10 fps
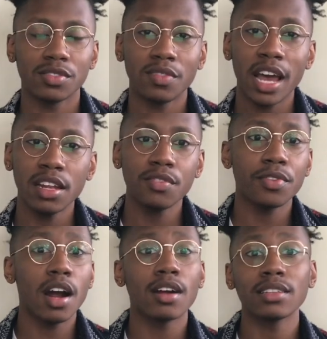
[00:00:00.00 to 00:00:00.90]
Fighting for
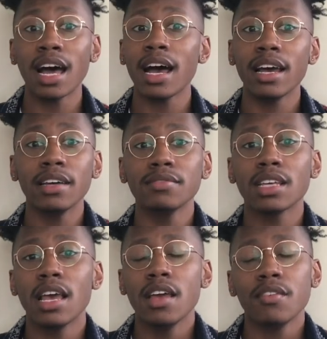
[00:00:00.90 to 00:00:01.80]
our lives
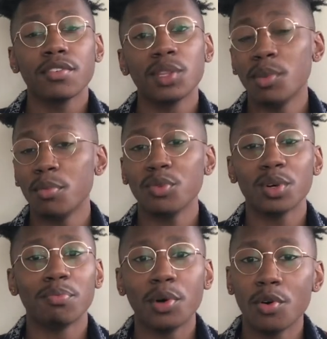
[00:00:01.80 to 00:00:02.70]
from the moment we're
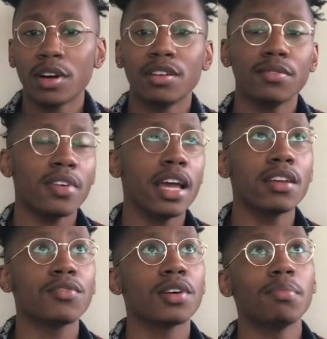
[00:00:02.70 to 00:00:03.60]
born, fighting
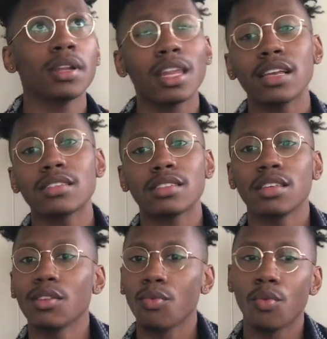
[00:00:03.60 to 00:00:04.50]
for a place
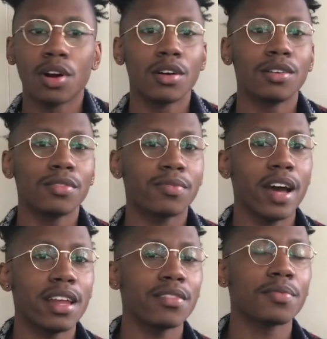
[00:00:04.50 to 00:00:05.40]
in the world,
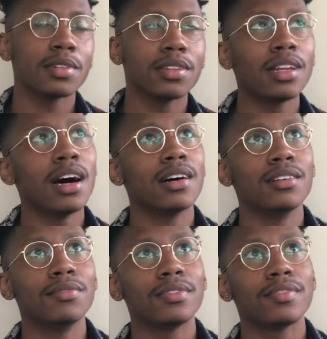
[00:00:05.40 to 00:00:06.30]
fighting for
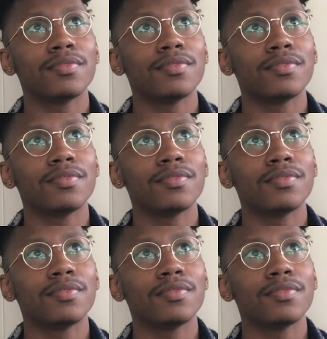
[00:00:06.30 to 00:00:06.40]
love,